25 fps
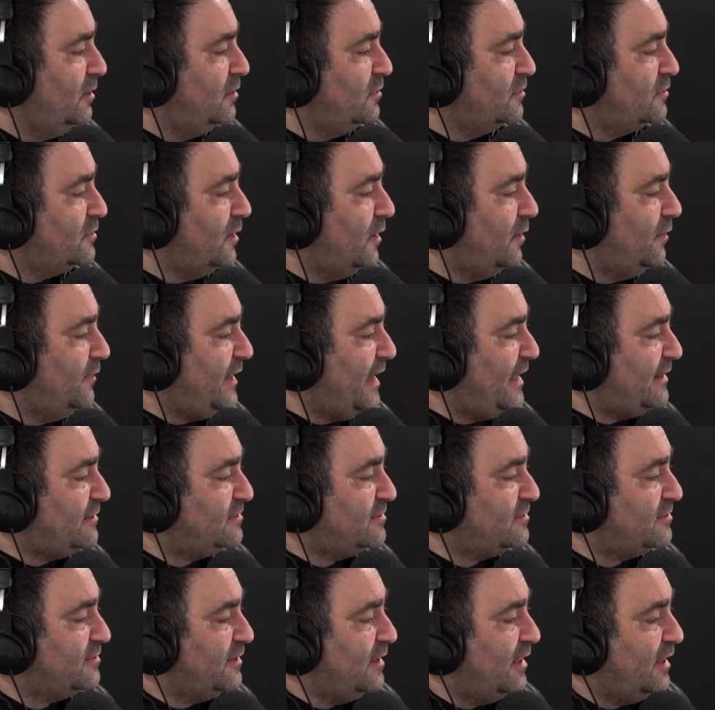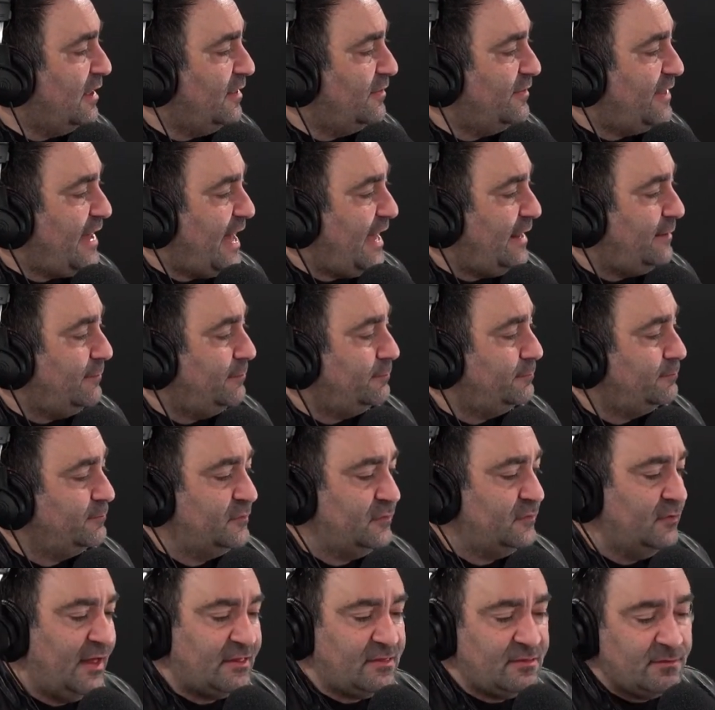So that's uh, that.
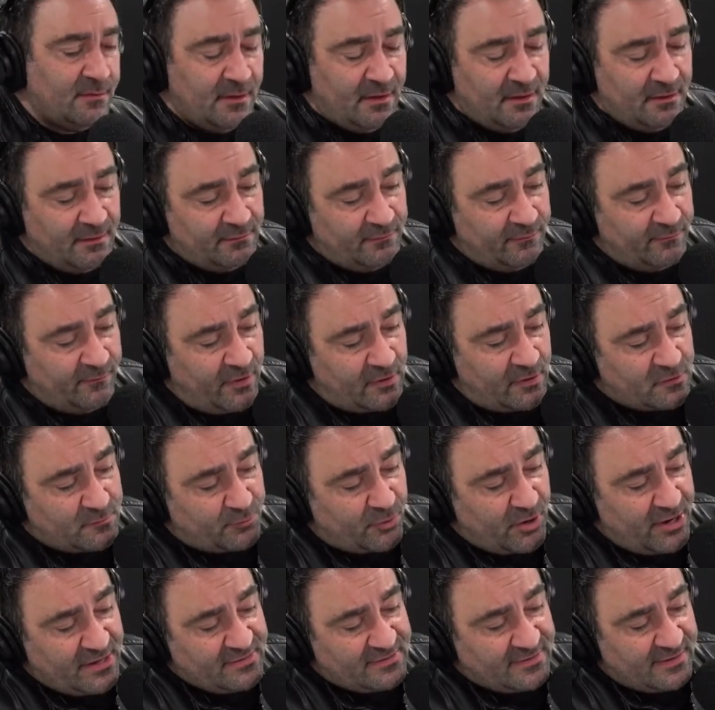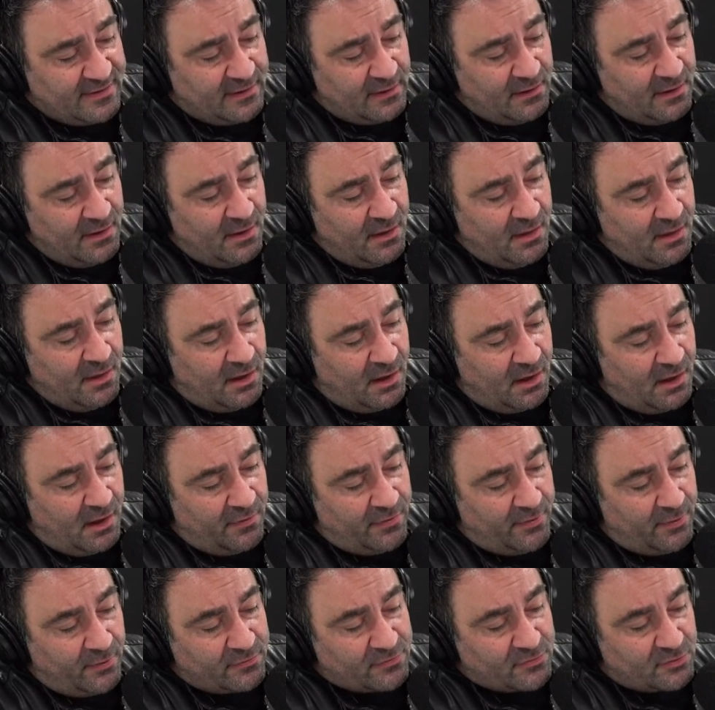So that's uh, as far as pricing
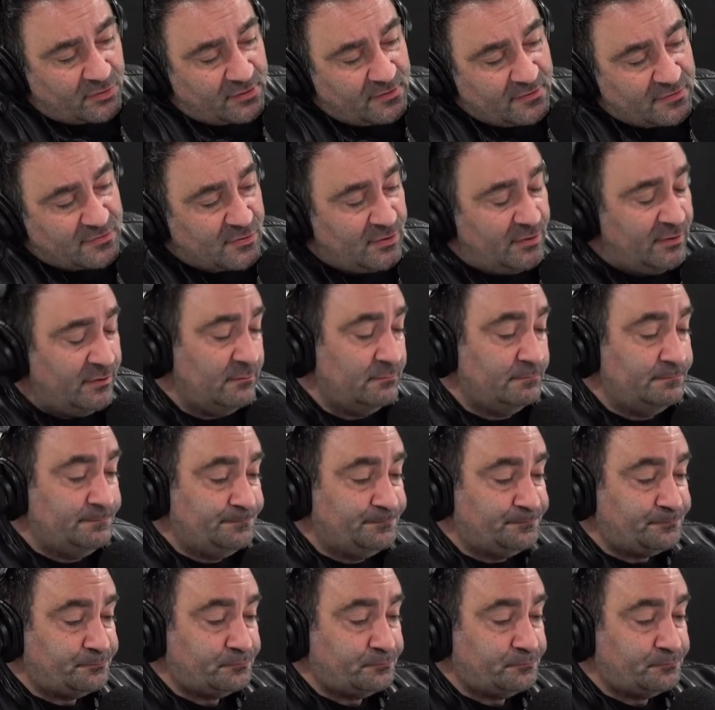on those are concerned.